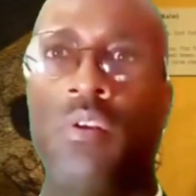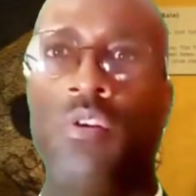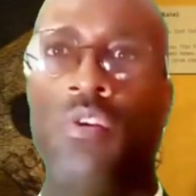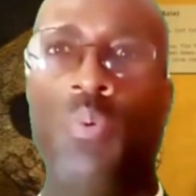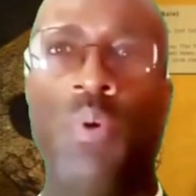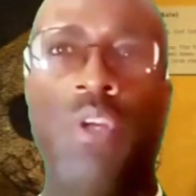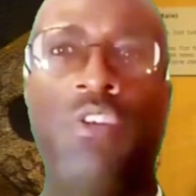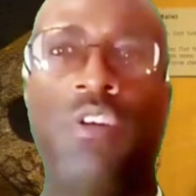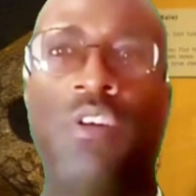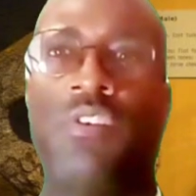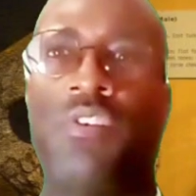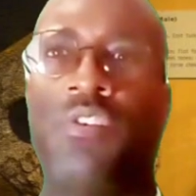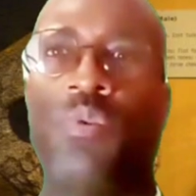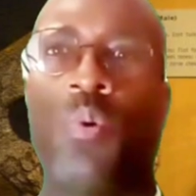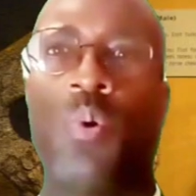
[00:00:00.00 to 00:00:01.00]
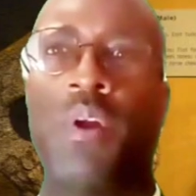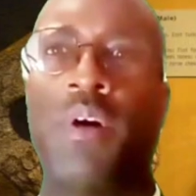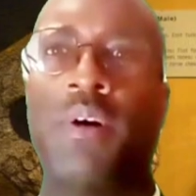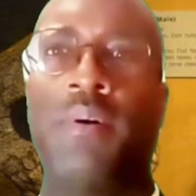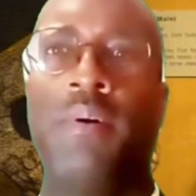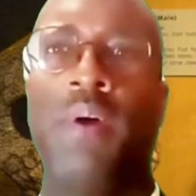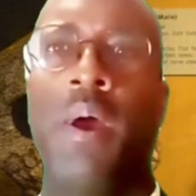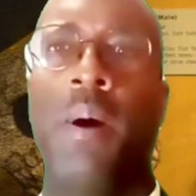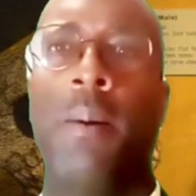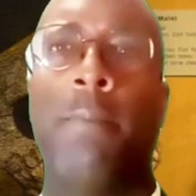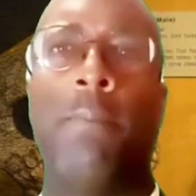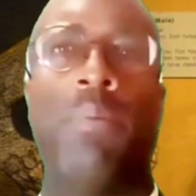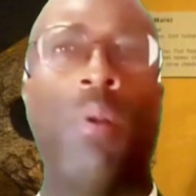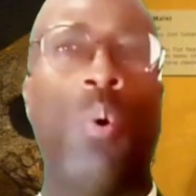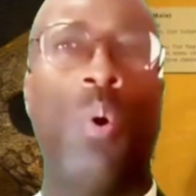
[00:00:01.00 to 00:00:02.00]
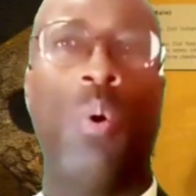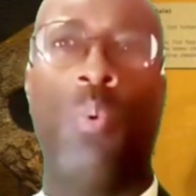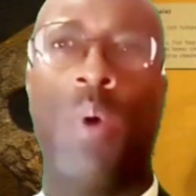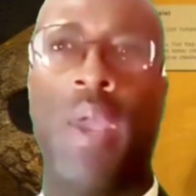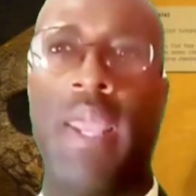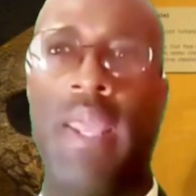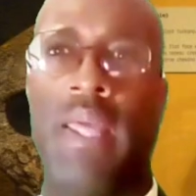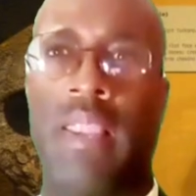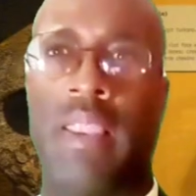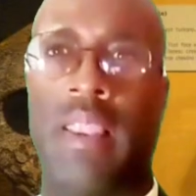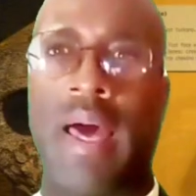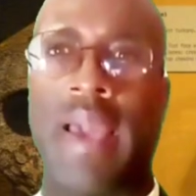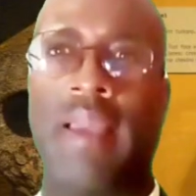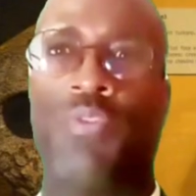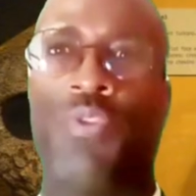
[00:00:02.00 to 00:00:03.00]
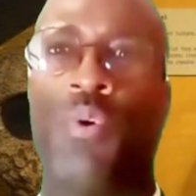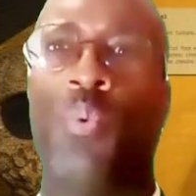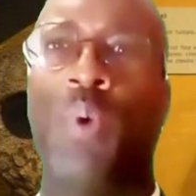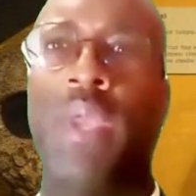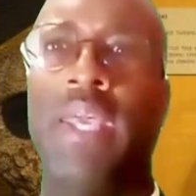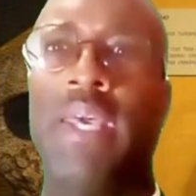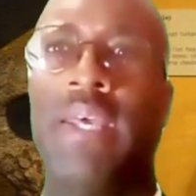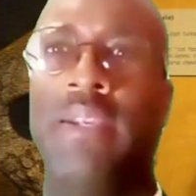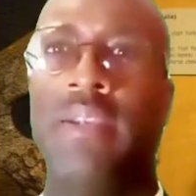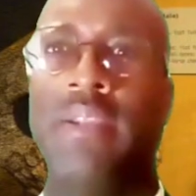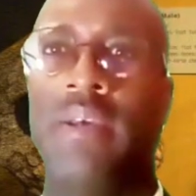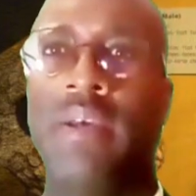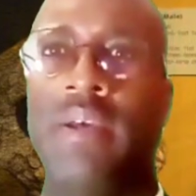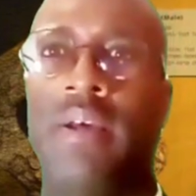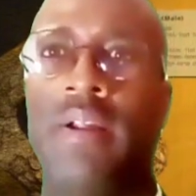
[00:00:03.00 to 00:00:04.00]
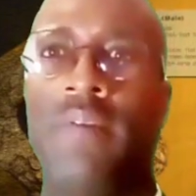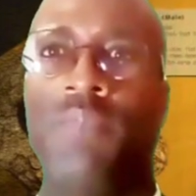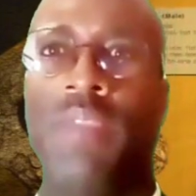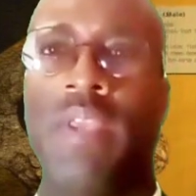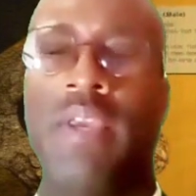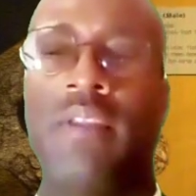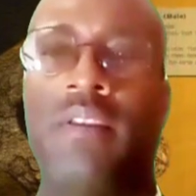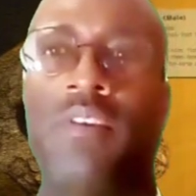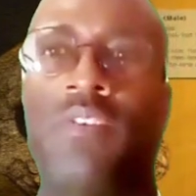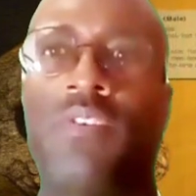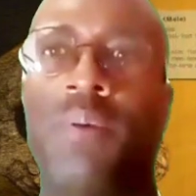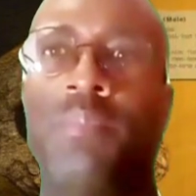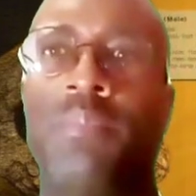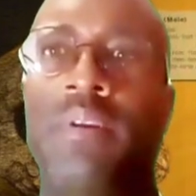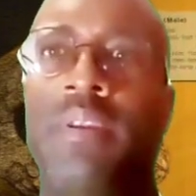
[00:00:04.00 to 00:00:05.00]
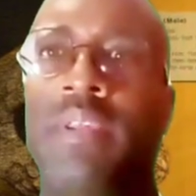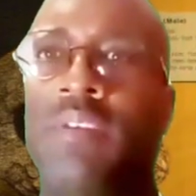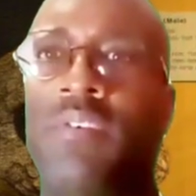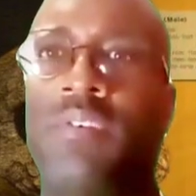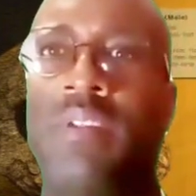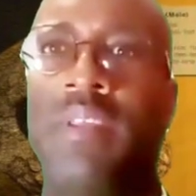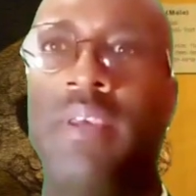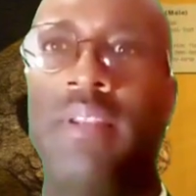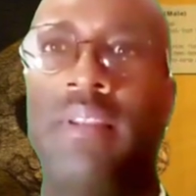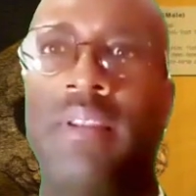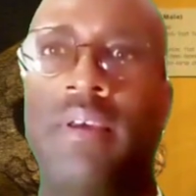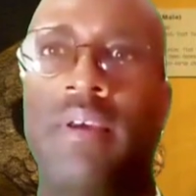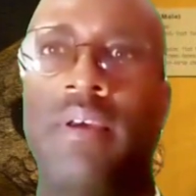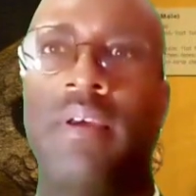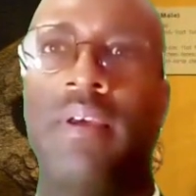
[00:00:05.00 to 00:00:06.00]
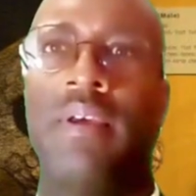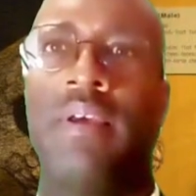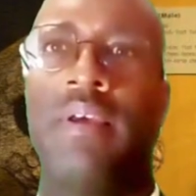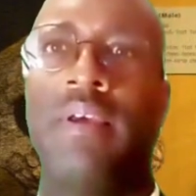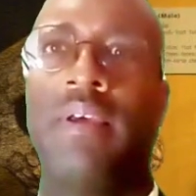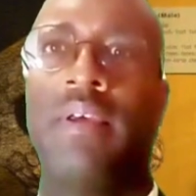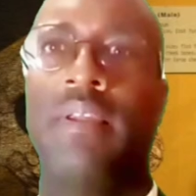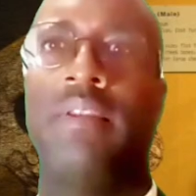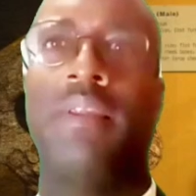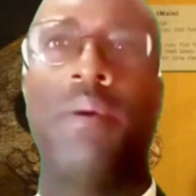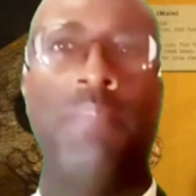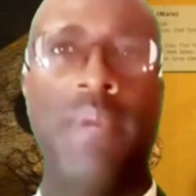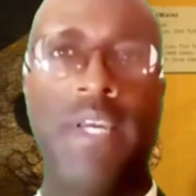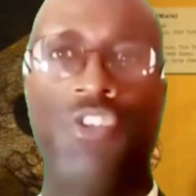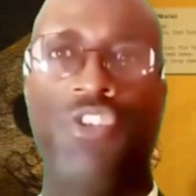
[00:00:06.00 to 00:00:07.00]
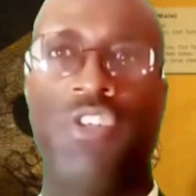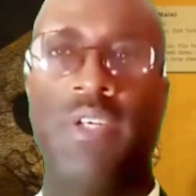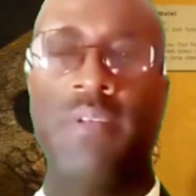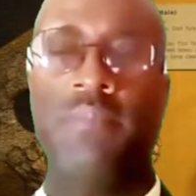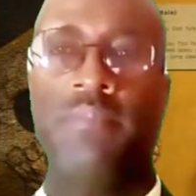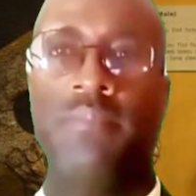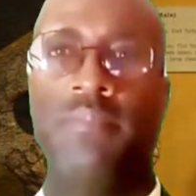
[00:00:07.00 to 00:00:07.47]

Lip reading: do we just sort of blow away like the wind into some distant dimension?